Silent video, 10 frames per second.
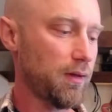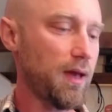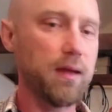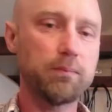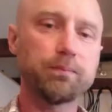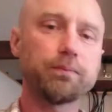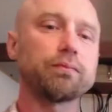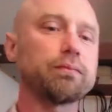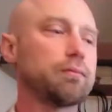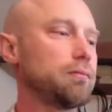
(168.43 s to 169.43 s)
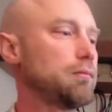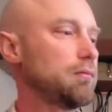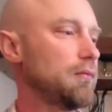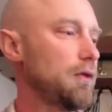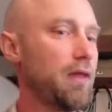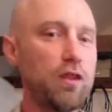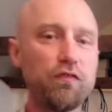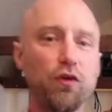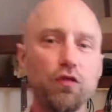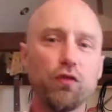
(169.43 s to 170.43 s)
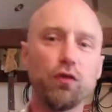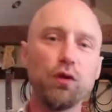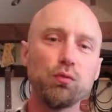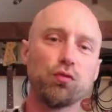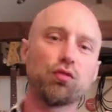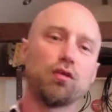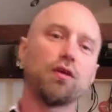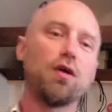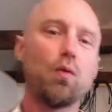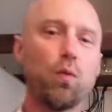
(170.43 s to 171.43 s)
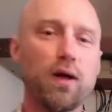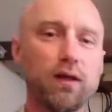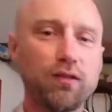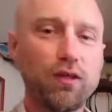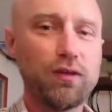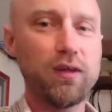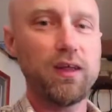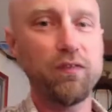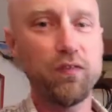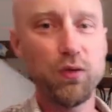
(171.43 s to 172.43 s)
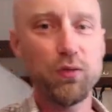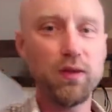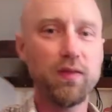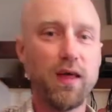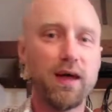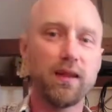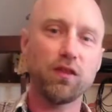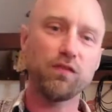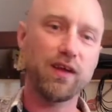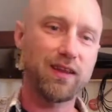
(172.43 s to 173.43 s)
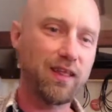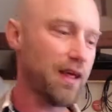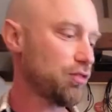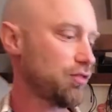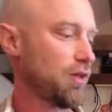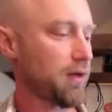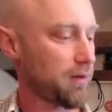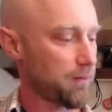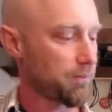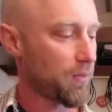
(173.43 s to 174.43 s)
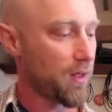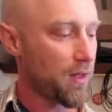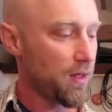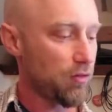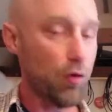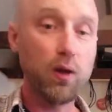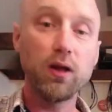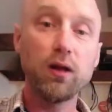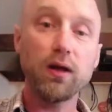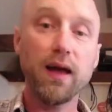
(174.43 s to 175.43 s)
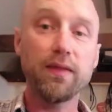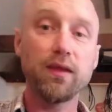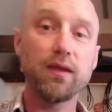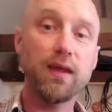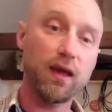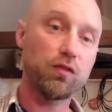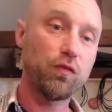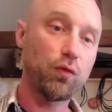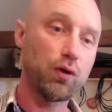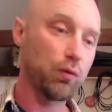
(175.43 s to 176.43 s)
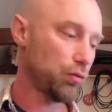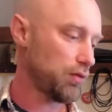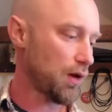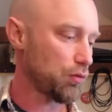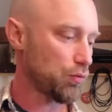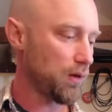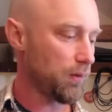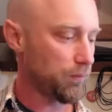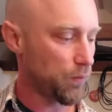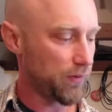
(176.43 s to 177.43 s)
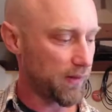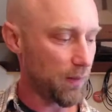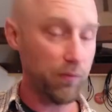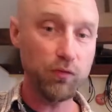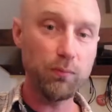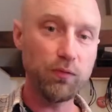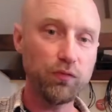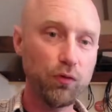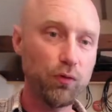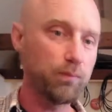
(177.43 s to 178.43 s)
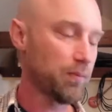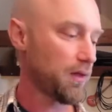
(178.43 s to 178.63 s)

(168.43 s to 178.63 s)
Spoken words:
Okay, they're the first 4 notes. Well done if you did that. That's fantastic. So we're going to look at the next 4 notes now as well, which again we've done before.